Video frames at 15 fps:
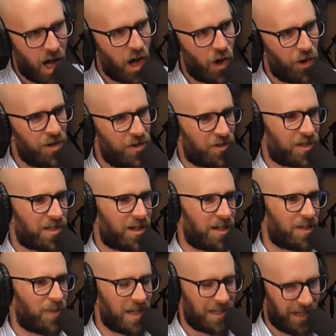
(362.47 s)
A neutron
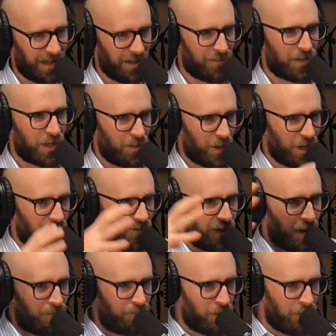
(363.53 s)
star is basically
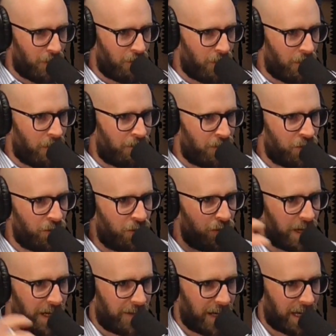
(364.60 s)
supernova, boo, boo, boo, boo,
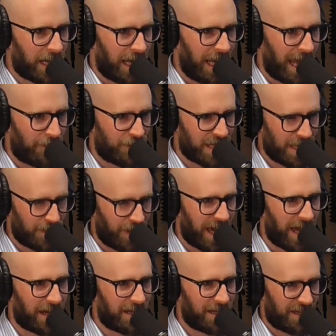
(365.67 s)
boo, and then it collapses
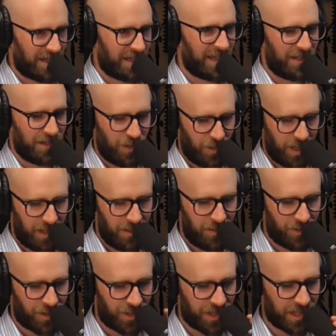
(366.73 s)
back into a
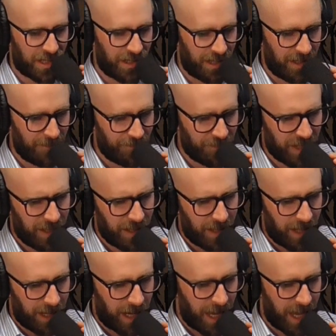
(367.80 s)
neutron star.
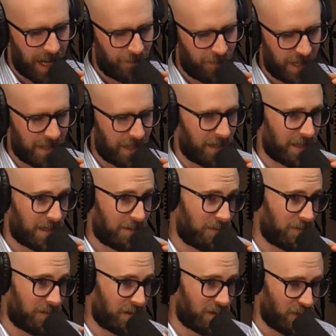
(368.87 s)
And basically,
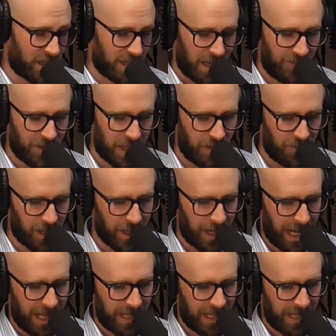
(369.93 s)
it's just what's left over.